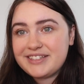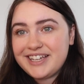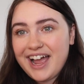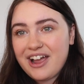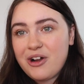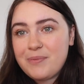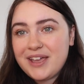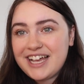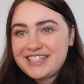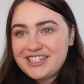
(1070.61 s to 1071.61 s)
So yeah, I hope
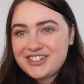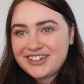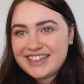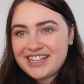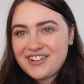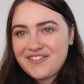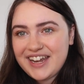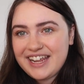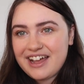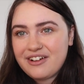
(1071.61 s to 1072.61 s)
you guys enjoyed this
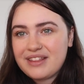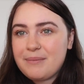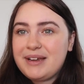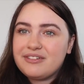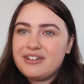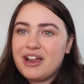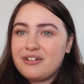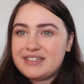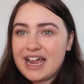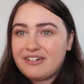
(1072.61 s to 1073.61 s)
video. Let me
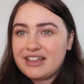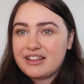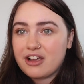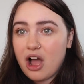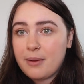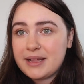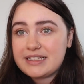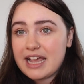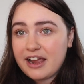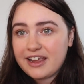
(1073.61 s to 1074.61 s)
know down in the
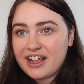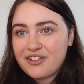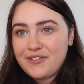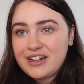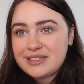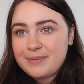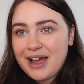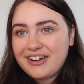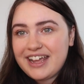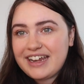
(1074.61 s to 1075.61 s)
comments how you guys felt
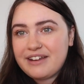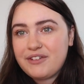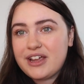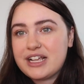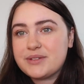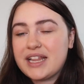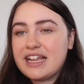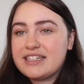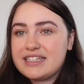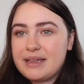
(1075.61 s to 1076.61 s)
about it and if you guys would
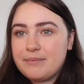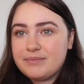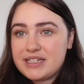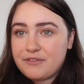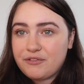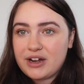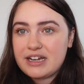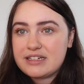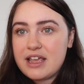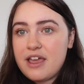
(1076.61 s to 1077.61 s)
like to see
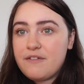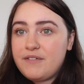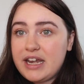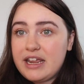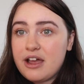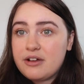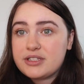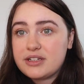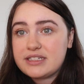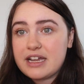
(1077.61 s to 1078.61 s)
different
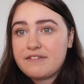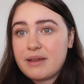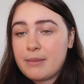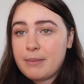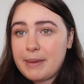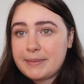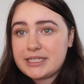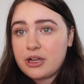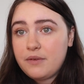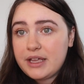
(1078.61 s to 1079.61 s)
videos on stuff that my
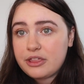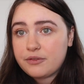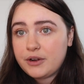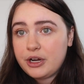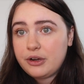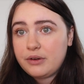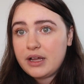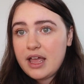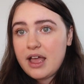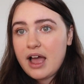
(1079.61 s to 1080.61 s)
baby's going
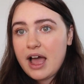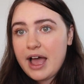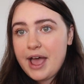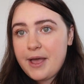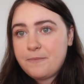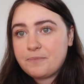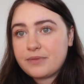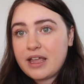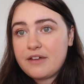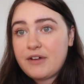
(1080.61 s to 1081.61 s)
through.
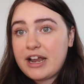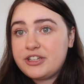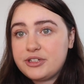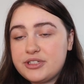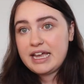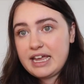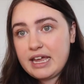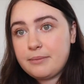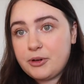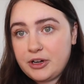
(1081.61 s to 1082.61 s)
If I do get
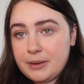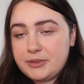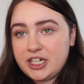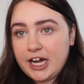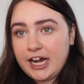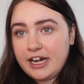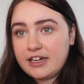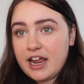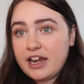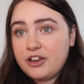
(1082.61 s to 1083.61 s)
him crib
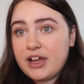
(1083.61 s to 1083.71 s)
trained and